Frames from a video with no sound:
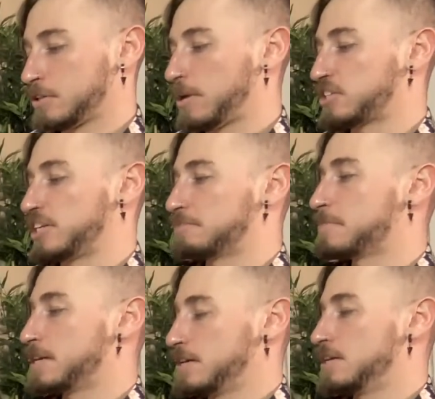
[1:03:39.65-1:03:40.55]
Well, actually, here,
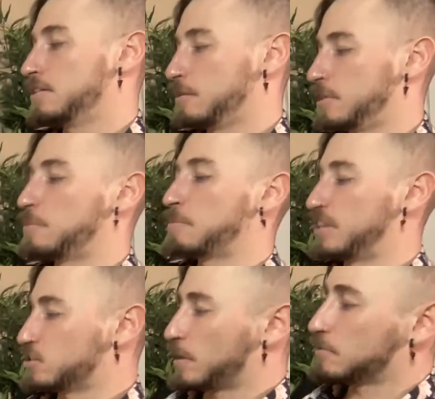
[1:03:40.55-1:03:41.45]
let me put
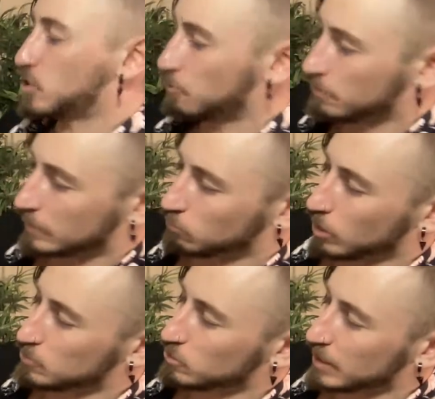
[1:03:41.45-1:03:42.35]
it this way. So what
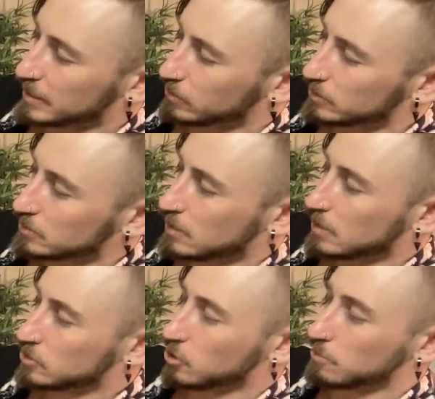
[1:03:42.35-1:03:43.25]
I'm doing right here is,
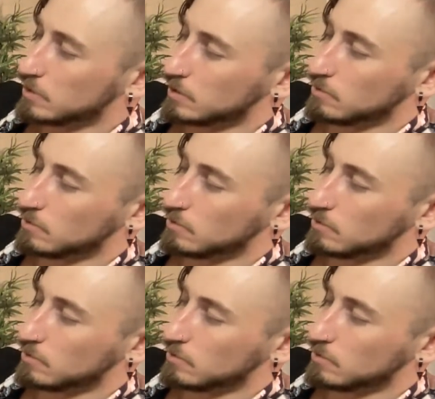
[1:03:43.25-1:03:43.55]
so